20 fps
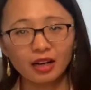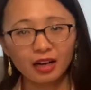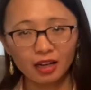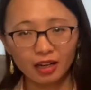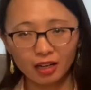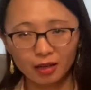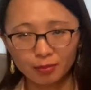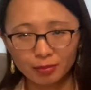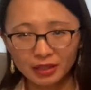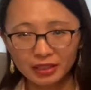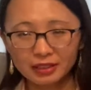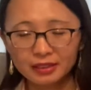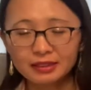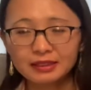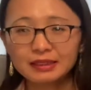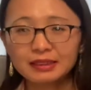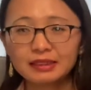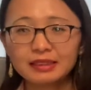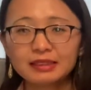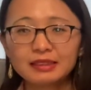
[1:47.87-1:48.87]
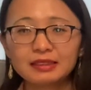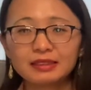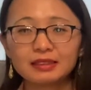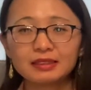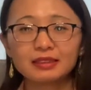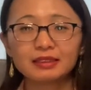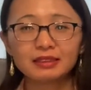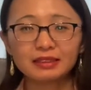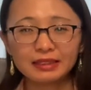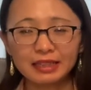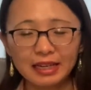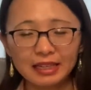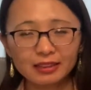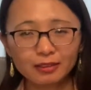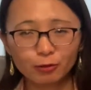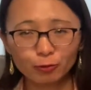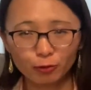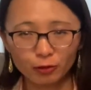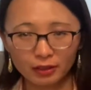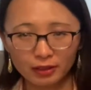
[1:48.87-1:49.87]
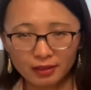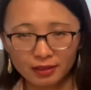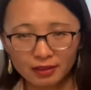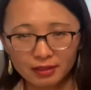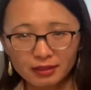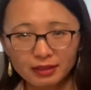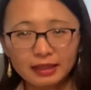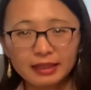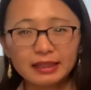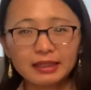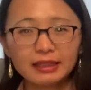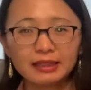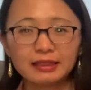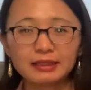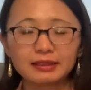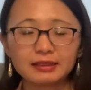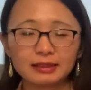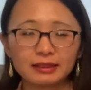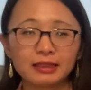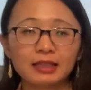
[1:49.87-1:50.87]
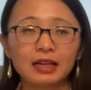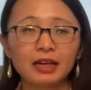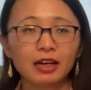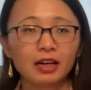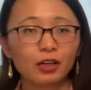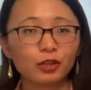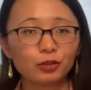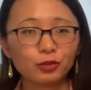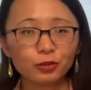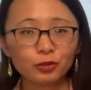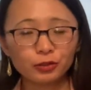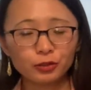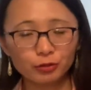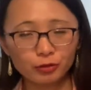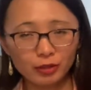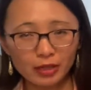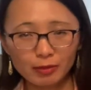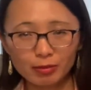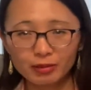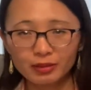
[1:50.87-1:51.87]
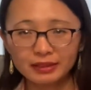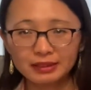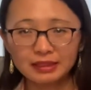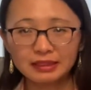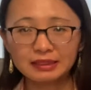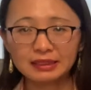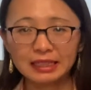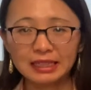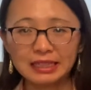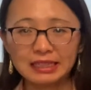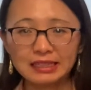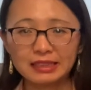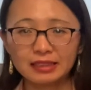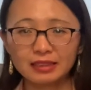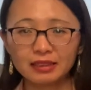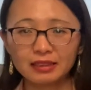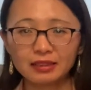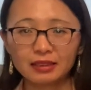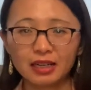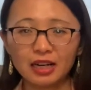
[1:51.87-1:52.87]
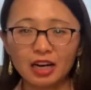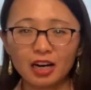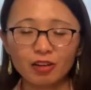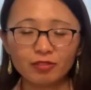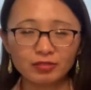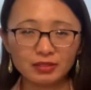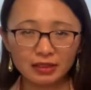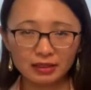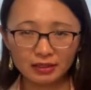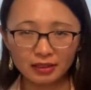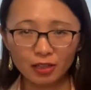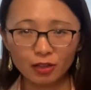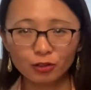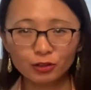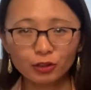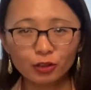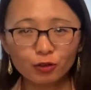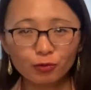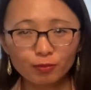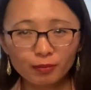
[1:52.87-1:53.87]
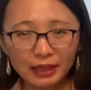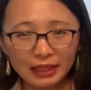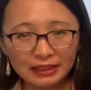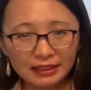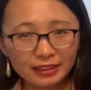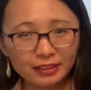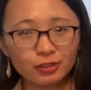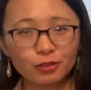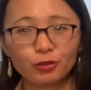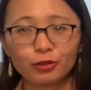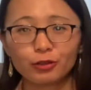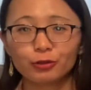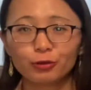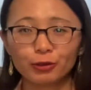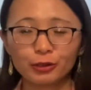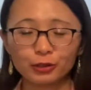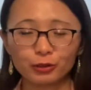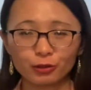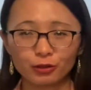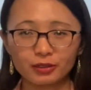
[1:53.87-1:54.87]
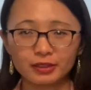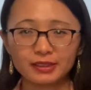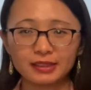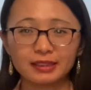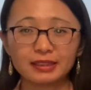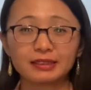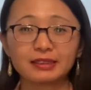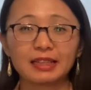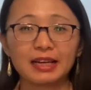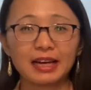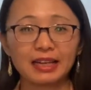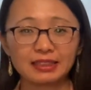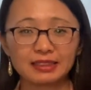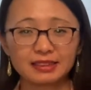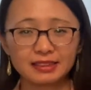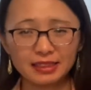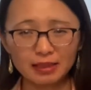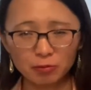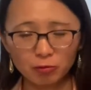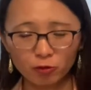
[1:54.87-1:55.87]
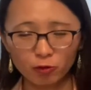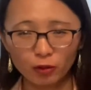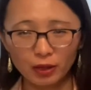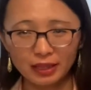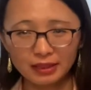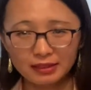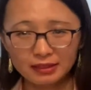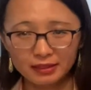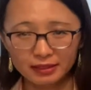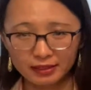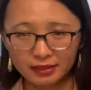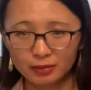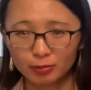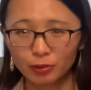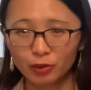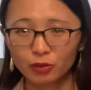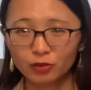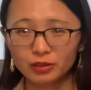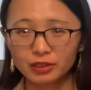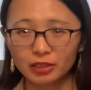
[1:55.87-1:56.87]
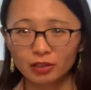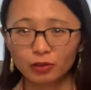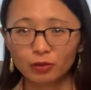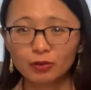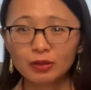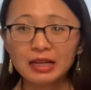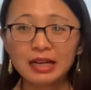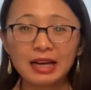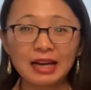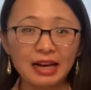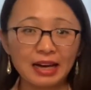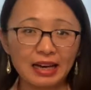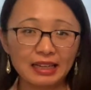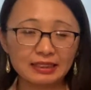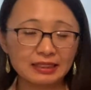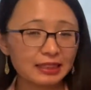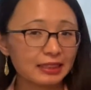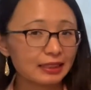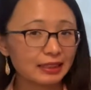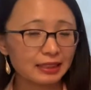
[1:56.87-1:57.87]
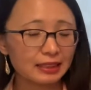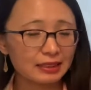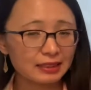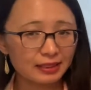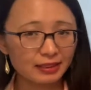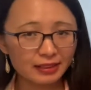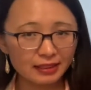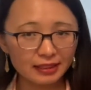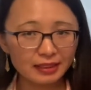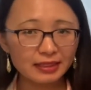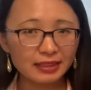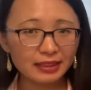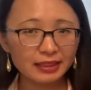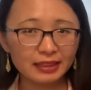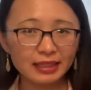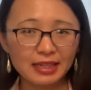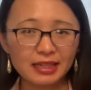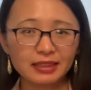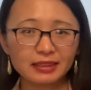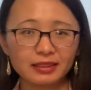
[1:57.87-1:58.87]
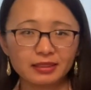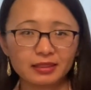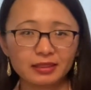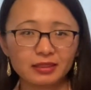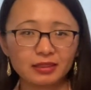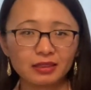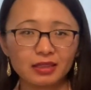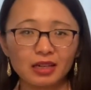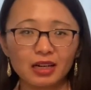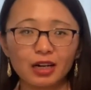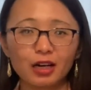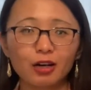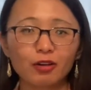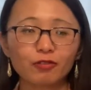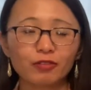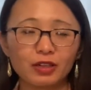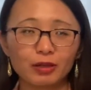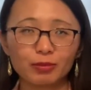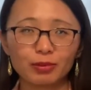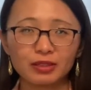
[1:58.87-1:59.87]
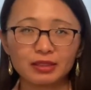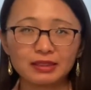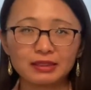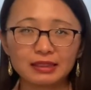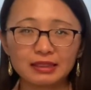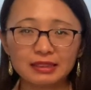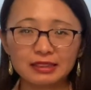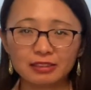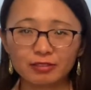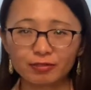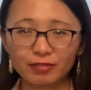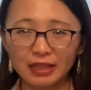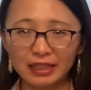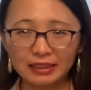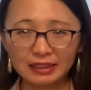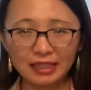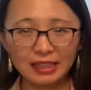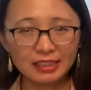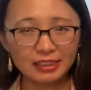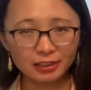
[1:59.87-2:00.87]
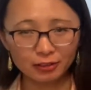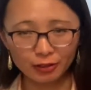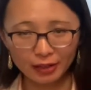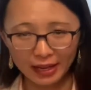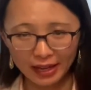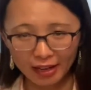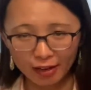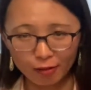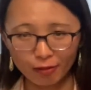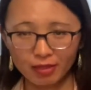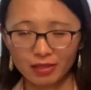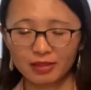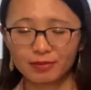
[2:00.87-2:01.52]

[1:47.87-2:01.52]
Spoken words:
A person's net worth is a good representation of the total monetary resources at someone's disposal and is an indicator of a person's financial health.